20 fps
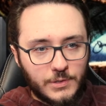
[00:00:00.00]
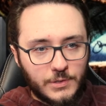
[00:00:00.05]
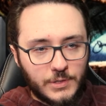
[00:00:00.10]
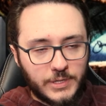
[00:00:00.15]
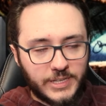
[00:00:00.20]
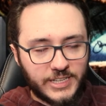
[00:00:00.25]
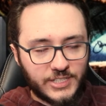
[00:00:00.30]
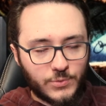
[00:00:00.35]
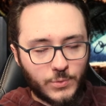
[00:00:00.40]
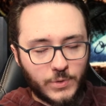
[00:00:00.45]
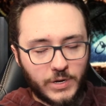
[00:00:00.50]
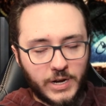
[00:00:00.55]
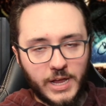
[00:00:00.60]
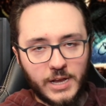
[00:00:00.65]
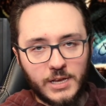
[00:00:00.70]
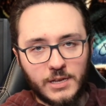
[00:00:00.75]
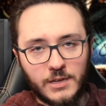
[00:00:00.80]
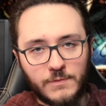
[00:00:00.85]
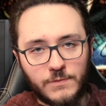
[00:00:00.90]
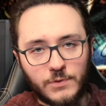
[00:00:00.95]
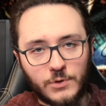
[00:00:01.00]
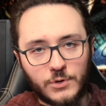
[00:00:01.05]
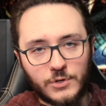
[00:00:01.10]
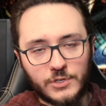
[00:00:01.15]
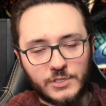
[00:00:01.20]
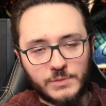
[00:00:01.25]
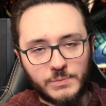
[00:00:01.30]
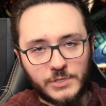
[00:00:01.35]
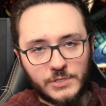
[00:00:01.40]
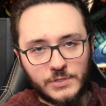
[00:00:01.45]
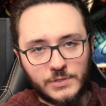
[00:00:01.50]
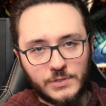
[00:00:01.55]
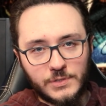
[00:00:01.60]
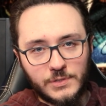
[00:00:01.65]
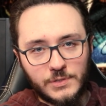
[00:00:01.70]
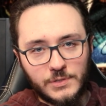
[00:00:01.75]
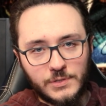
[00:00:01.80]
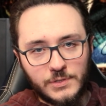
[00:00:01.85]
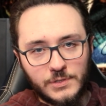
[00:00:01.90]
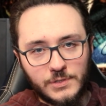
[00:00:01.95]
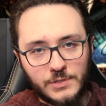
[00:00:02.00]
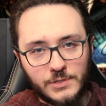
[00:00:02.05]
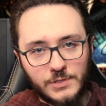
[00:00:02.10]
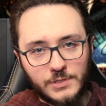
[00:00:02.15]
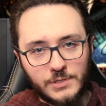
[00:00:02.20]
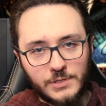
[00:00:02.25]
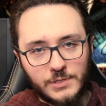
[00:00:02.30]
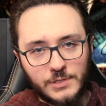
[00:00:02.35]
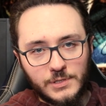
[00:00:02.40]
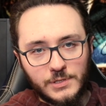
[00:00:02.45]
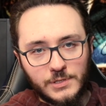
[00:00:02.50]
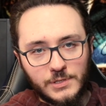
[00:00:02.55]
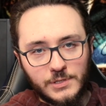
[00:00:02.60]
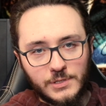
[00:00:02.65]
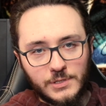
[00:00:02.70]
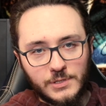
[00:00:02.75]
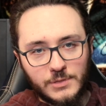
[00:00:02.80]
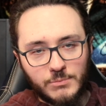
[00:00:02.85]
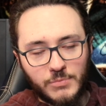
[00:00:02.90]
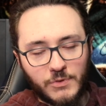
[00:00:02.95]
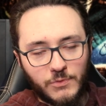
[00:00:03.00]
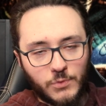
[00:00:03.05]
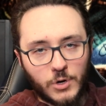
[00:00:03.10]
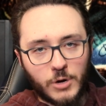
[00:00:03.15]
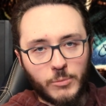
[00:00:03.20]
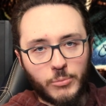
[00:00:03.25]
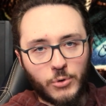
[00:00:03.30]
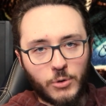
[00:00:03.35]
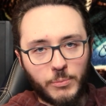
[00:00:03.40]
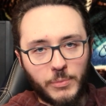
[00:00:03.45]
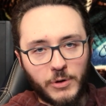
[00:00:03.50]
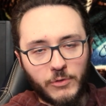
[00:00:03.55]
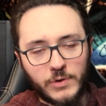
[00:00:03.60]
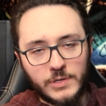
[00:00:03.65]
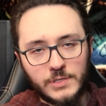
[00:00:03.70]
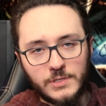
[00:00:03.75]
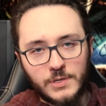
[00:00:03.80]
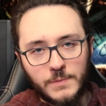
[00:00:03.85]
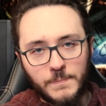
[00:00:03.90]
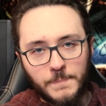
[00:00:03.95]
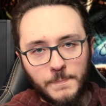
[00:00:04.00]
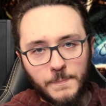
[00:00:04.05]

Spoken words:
That's what I did for Christmas before I broke my wrist.